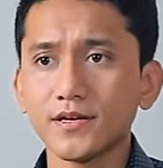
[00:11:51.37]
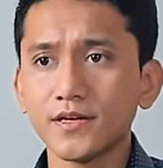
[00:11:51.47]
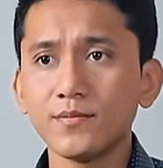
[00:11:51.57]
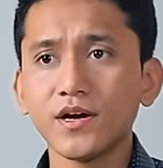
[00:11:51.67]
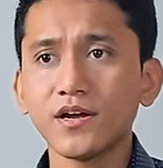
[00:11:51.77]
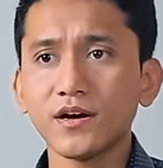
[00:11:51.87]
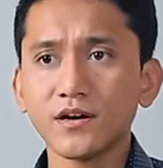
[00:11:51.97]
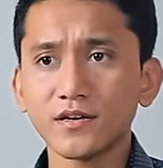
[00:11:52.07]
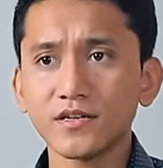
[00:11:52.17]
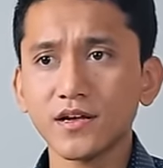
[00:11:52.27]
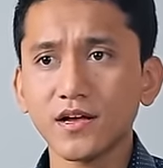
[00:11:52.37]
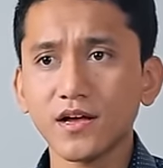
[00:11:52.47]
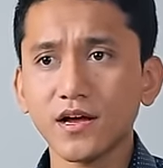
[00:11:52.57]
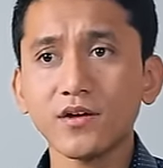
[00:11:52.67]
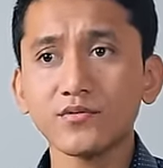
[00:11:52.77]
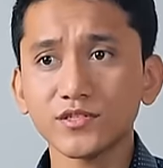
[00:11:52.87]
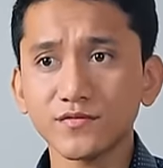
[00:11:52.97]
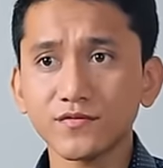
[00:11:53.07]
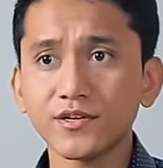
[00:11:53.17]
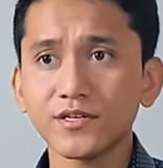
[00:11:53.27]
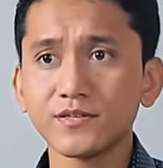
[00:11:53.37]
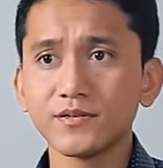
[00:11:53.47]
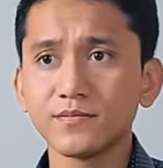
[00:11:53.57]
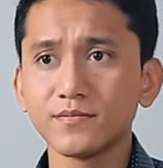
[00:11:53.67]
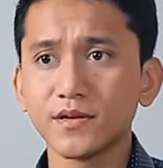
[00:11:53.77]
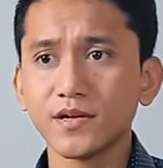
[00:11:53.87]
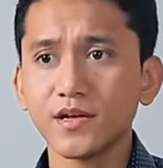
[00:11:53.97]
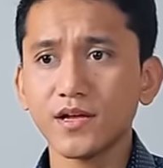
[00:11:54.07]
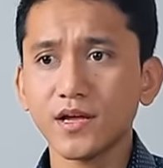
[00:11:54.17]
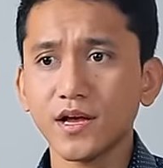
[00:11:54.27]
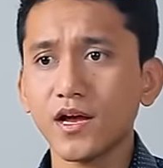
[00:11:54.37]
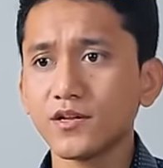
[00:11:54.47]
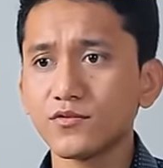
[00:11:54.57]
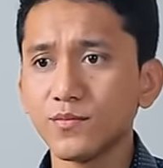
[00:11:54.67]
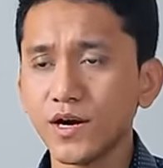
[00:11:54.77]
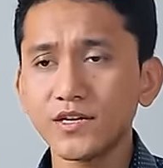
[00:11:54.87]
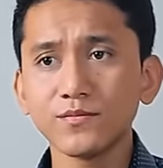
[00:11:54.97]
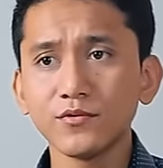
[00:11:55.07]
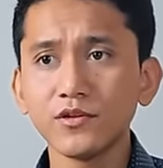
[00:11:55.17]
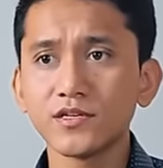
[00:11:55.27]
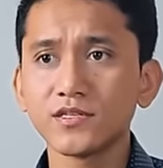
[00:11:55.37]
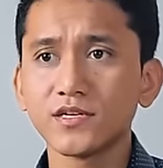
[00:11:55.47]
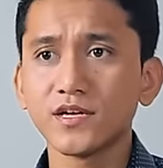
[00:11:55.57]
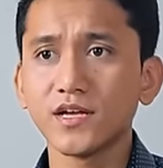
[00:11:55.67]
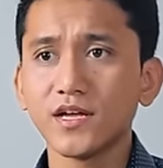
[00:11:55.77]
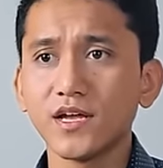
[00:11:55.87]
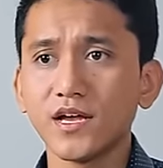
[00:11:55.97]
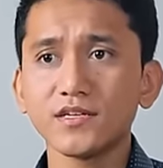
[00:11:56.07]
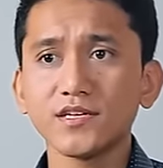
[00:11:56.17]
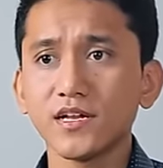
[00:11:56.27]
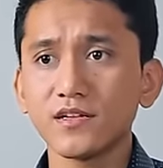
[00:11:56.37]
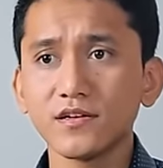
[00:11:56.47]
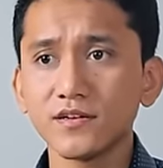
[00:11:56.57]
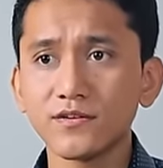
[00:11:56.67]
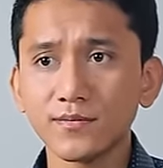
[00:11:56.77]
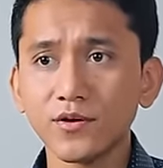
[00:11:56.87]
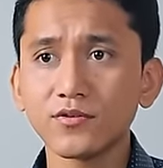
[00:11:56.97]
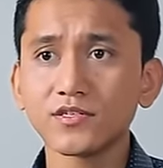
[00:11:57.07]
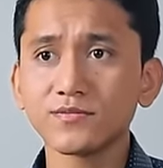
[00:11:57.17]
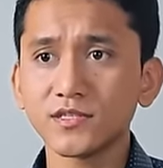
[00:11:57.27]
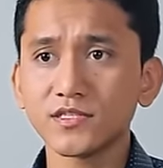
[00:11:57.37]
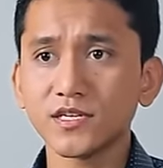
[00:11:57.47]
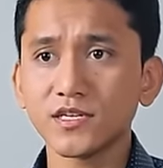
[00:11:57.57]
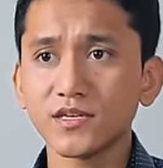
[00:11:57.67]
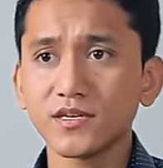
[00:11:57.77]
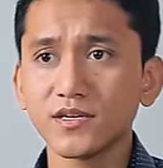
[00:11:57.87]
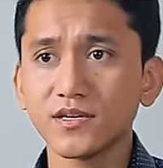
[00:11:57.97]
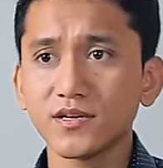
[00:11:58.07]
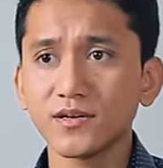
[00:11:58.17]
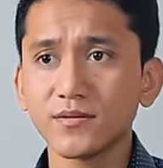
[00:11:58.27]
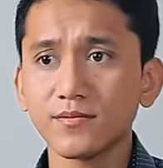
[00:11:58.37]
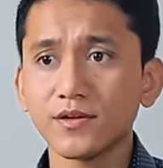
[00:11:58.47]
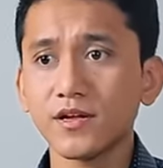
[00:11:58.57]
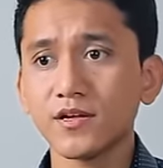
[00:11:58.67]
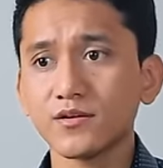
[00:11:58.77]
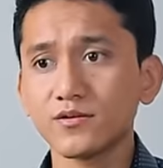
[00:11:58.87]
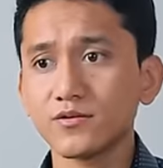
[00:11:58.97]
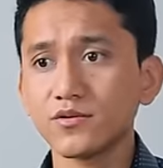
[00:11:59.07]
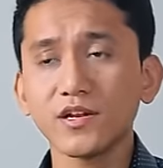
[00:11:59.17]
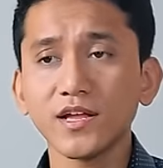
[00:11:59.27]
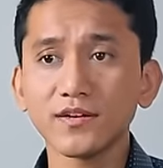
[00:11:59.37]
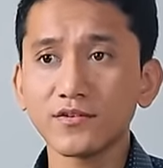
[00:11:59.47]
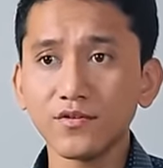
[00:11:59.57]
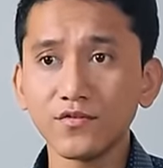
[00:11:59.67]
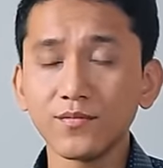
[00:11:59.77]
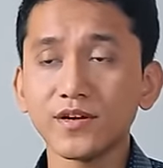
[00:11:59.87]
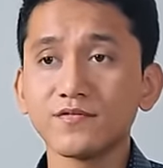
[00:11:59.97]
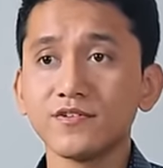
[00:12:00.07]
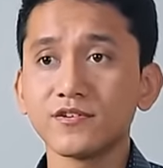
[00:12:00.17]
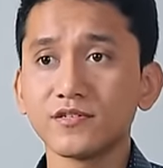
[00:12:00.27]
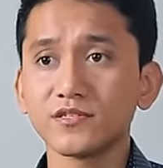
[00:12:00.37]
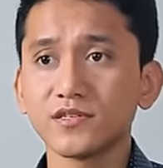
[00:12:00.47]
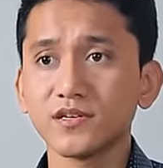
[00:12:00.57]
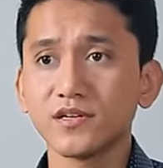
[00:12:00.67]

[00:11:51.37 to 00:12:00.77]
In my heart, I was afraid. I had to bite the bullet and tell the leader about this mistake, but I couldn't let go of my fears.